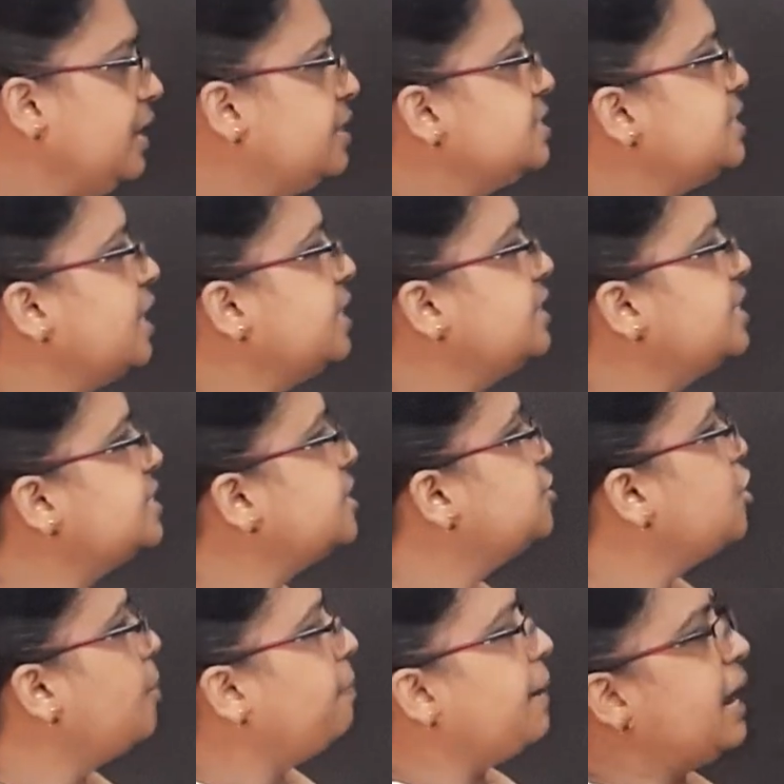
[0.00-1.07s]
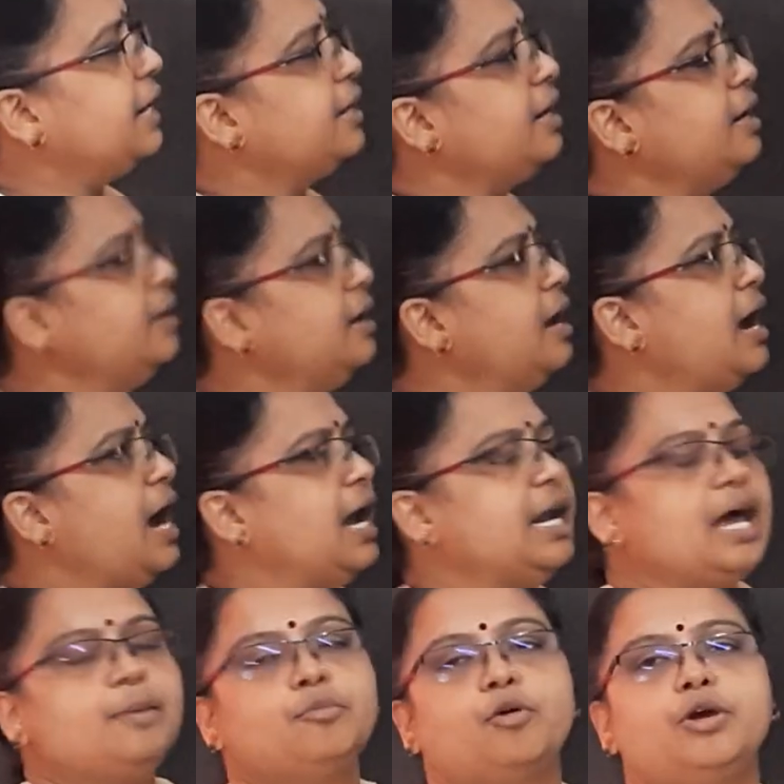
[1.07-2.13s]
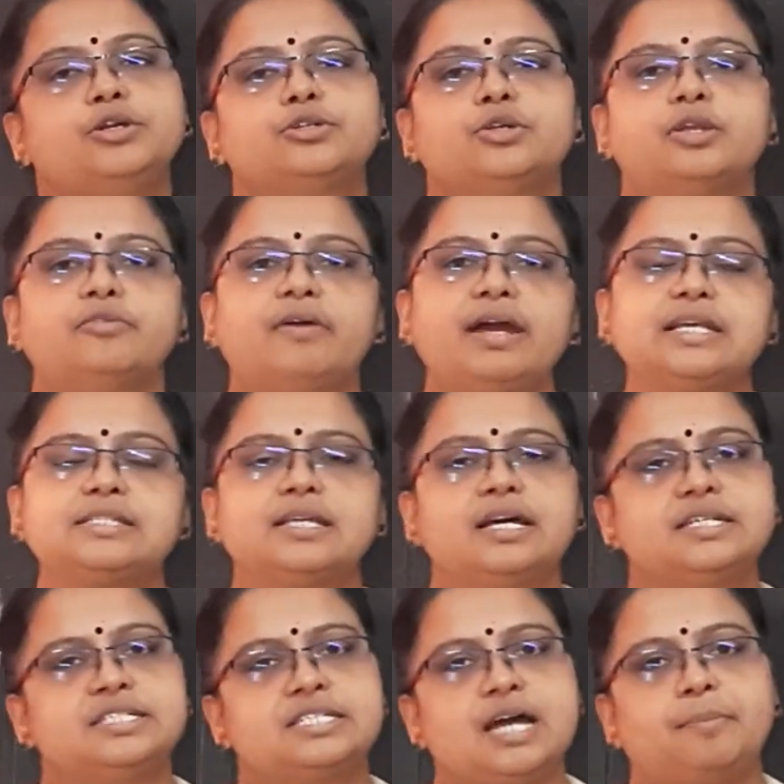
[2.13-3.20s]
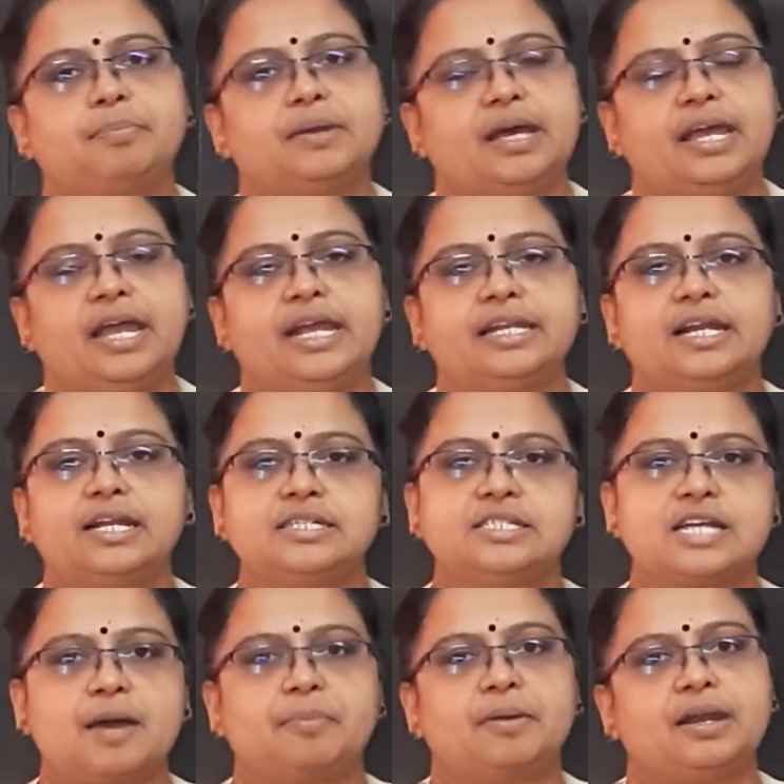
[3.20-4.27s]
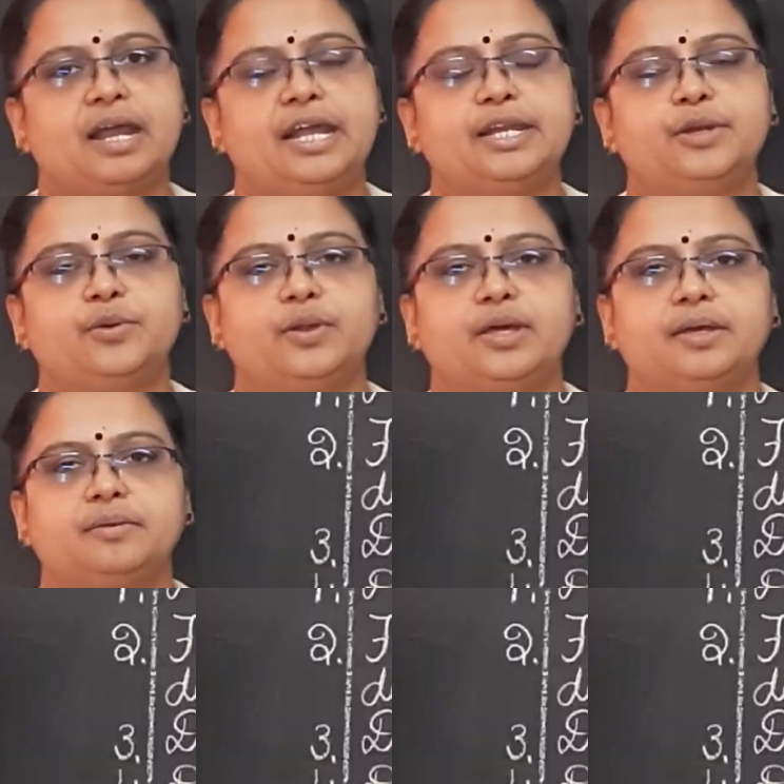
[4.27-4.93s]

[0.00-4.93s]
See, this is your pattern, and I am going to revise chapter 8 and chapter 9 today.